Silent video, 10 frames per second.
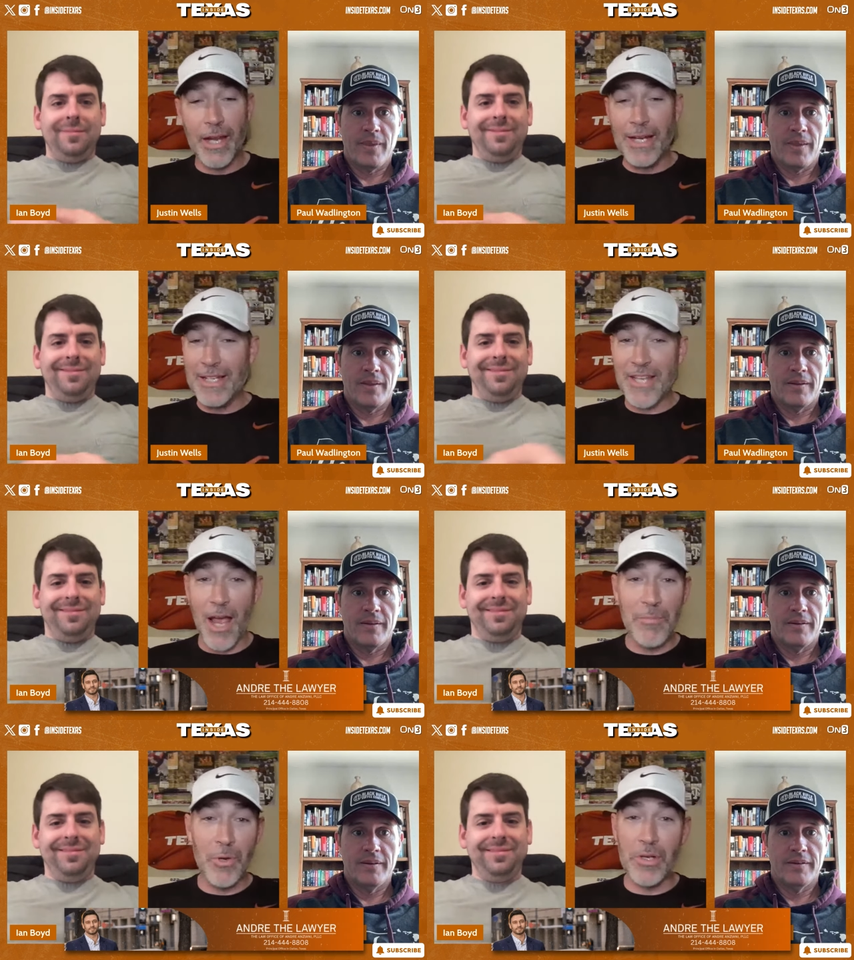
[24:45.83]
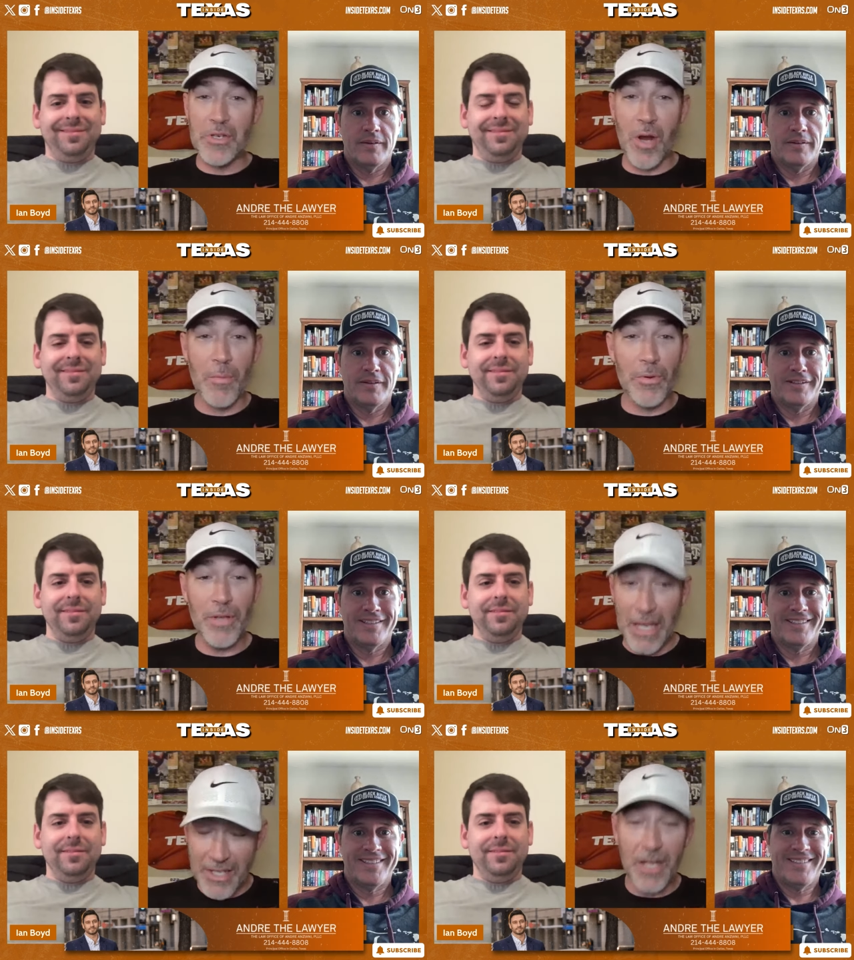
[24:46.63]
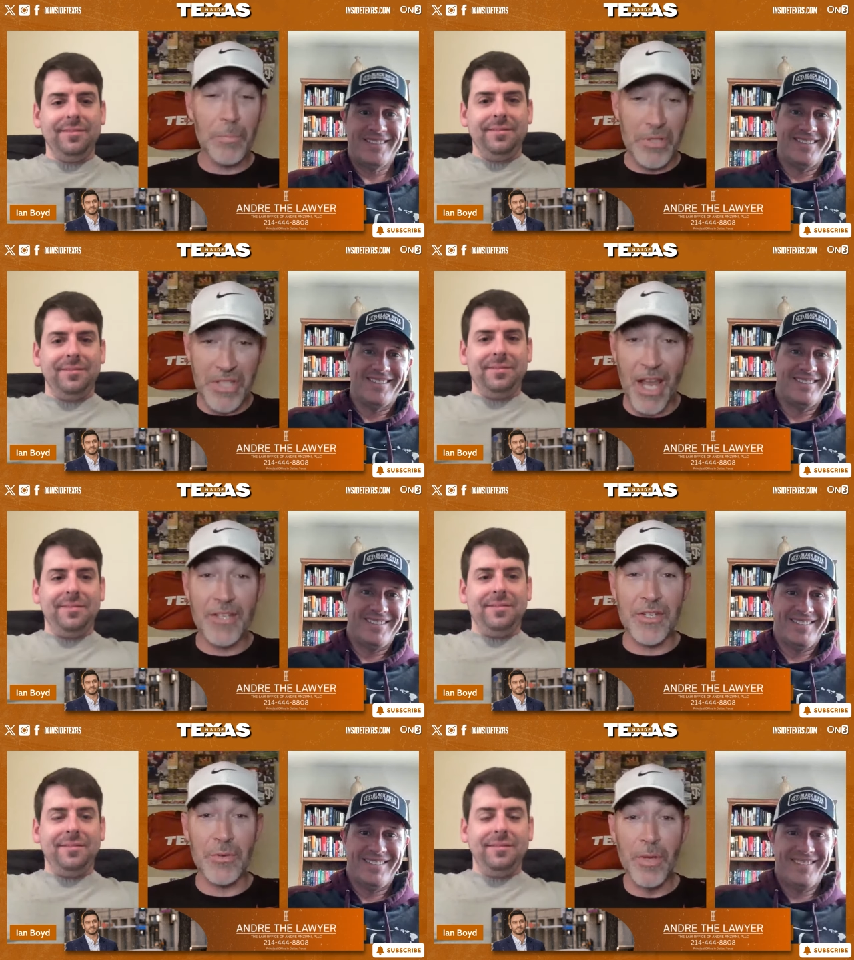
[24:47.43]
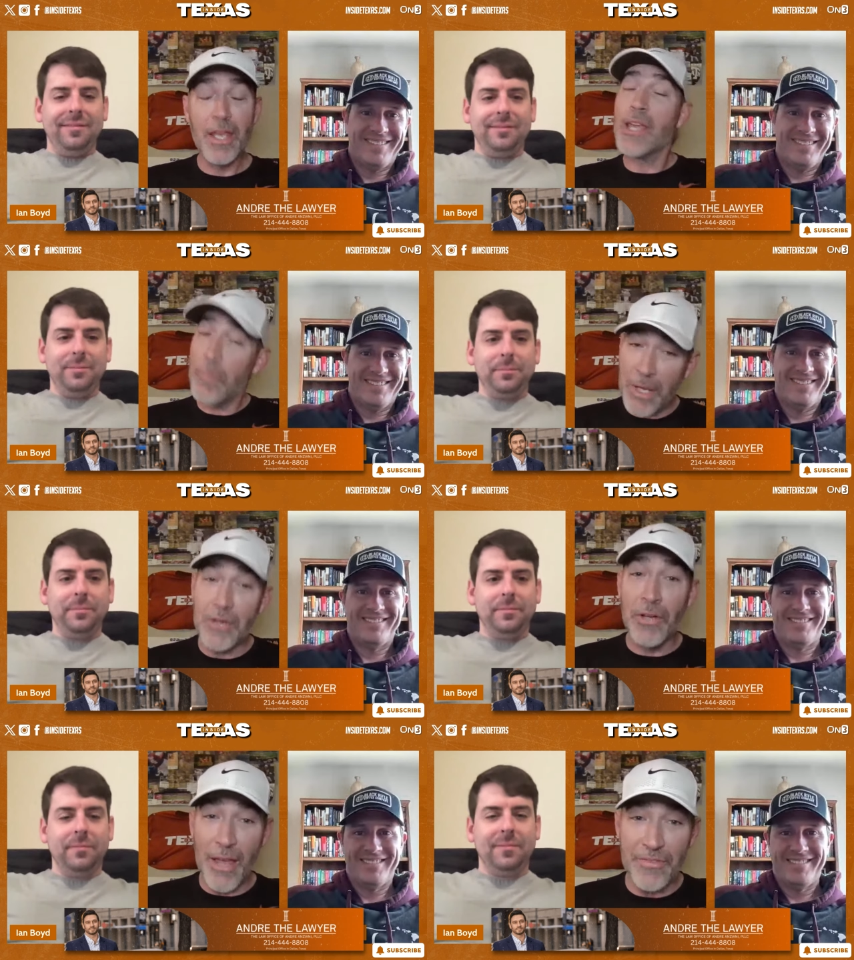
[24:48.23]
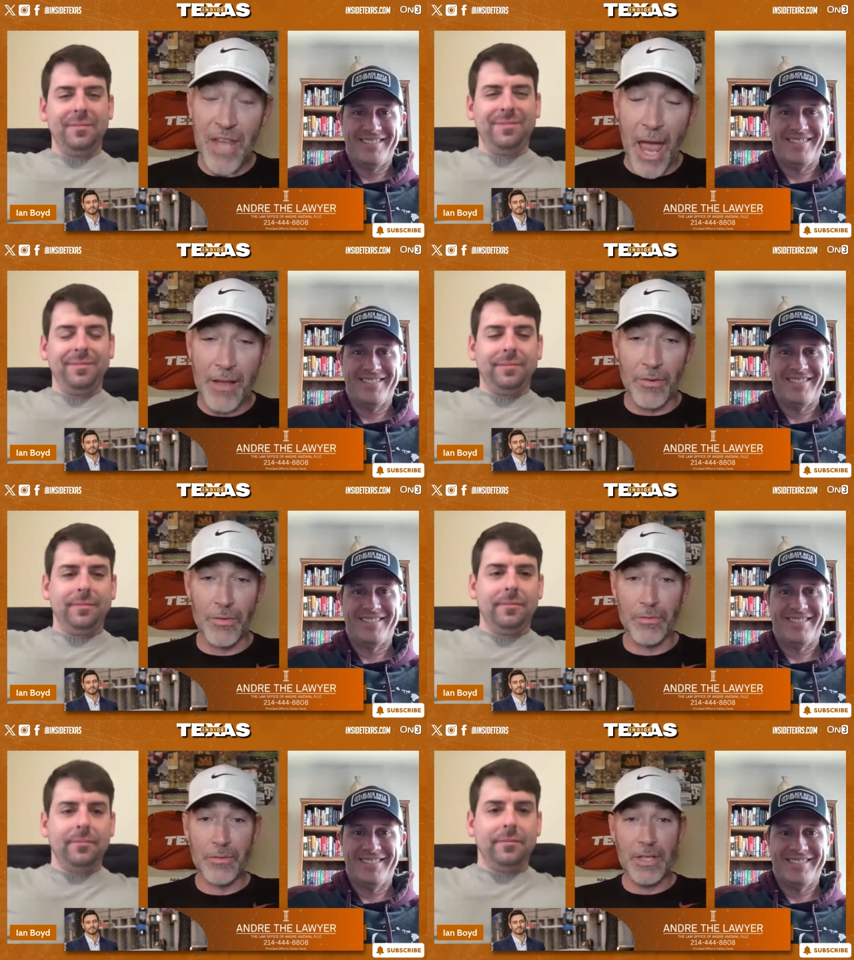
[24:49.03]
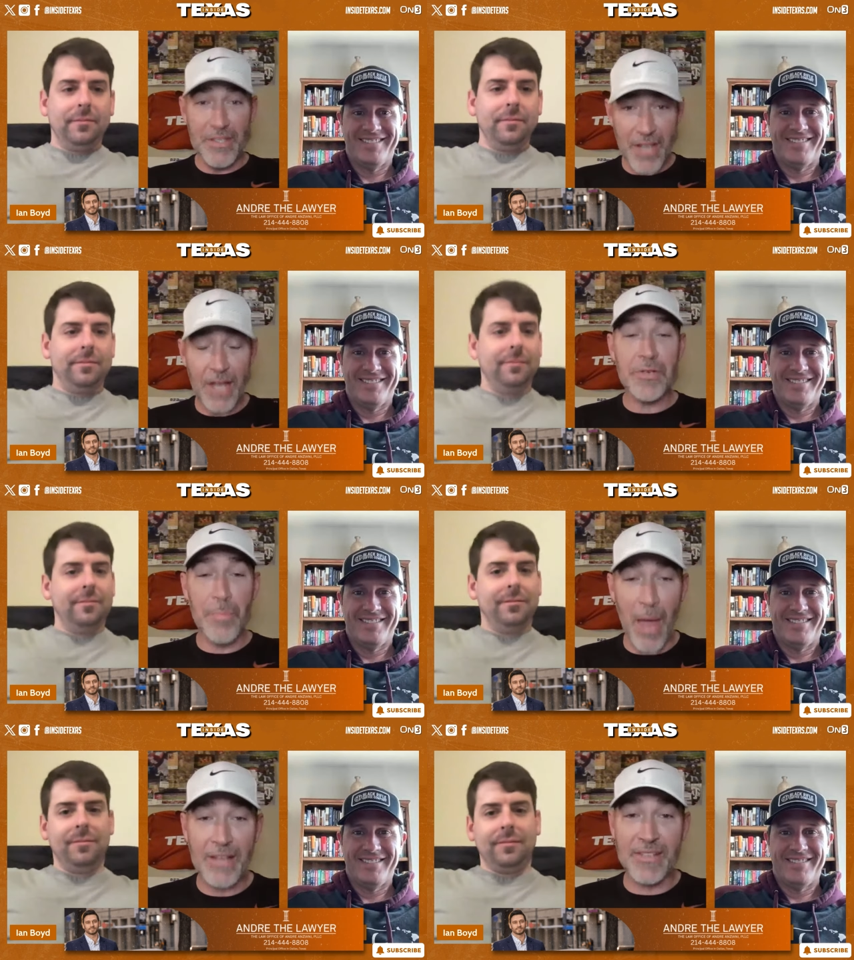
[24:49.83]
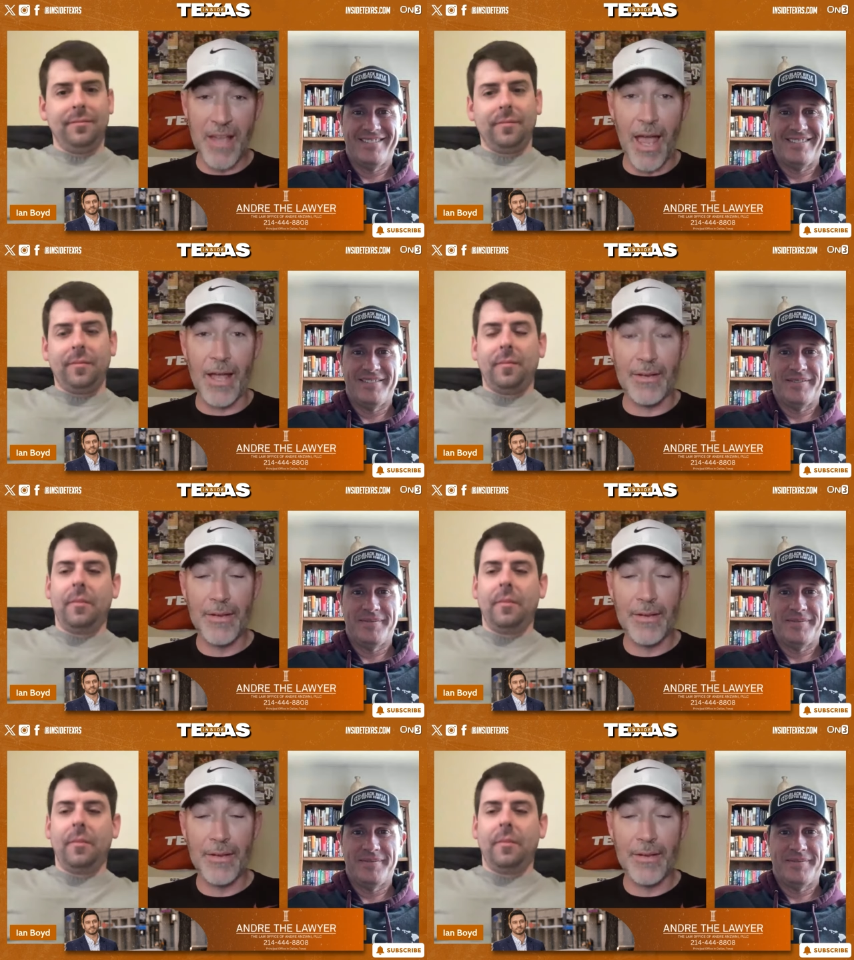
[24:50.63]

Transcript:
Speaker 1: Anytime you're in trouble, he's going to protect you. He'll be your left tackle. He's got your backside.